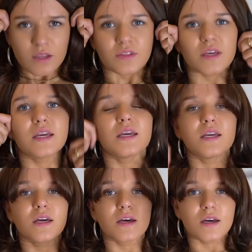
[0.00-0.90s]

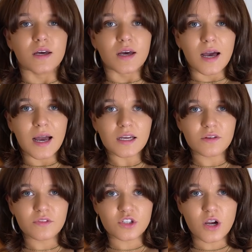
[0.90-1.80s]
The angle
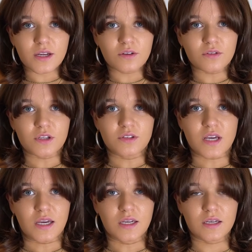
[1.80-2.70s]
of the triangle that you
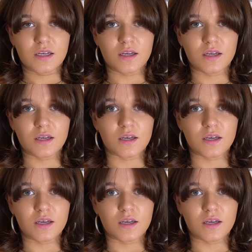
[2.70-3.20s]
take